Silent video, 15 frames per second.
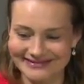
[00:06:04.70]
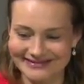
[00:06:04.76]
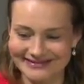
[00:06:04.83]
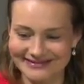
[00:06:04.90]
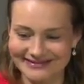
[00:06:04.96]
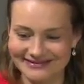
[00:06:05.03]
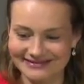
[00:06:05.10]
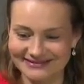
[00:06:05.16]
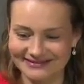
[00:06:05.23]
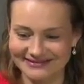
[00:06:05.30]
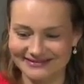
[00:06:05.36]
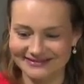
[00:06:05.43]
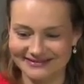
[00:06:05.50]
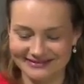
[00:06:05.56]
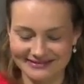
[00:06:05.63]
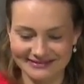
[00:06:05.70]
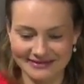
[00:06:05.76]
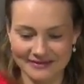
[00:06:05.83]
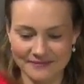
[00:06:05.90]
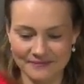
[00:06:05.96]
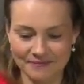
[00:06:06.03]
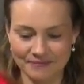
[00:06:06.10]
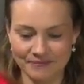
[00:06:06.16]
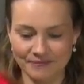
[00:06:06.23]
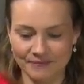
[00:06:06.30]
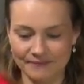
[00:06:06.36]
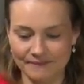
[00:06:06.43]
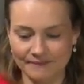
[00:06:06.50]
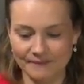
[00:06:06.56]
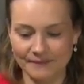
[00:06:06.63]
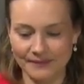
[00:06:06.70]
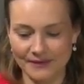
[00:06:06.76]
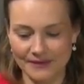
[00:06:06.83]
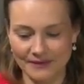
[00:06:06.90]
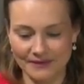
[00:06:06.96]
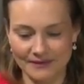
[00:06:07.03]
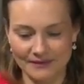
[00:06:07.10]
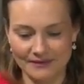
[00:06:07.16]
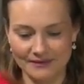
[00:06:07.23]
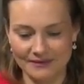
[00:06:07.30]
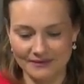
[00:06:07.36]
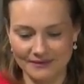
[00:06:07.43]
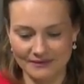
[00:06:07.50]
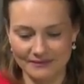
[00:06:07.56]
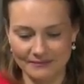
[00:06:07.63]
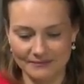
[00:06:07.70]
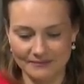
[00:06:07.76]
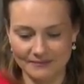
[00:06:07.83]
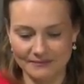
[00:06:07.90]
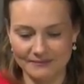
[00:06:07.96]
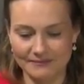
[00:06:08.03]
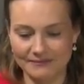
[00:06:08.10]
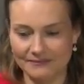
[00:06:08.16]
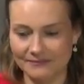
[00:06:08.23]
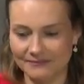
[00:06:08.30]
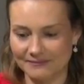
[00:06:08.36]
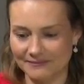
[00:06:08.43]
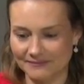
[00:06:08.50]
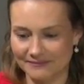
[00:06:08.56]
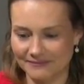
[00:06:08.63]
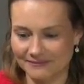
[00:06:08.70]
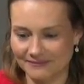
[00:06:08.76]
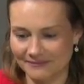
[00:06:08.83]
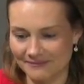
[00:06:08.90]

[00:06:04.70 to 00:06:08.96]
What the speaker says: No words are spoken by the person on screen.